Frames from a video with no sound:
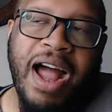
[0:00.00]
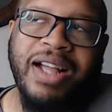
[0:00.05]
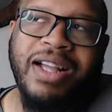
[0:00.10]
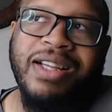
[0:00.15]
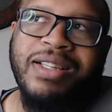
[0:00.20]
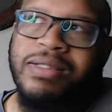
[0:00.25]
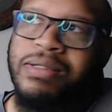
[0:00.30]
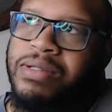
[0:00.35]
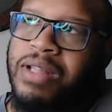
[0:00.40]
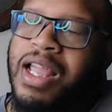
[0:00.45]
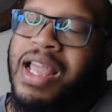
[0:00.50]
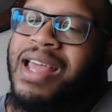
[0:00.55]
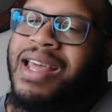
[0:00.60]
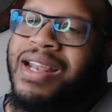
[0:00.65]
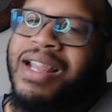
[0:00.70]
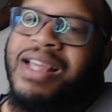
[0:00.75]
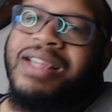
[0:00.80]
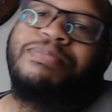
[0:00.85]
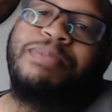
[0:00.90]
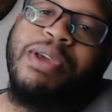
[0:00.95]
because
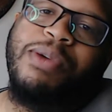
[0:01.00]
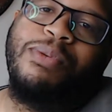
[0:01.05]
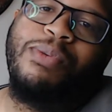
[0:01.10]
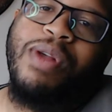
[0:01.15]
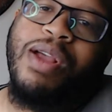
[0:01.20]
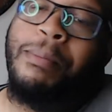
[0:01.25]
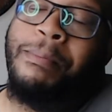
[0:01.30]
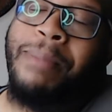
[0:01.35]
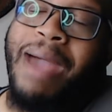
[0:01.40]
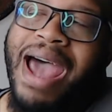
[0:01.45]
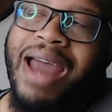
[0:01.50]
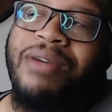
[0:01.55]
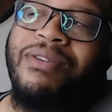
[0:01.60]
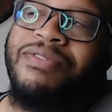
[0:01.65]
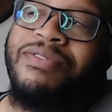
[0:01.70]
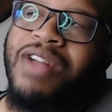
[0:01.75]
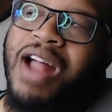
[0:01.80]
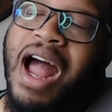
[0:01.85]
let's be real, Battle of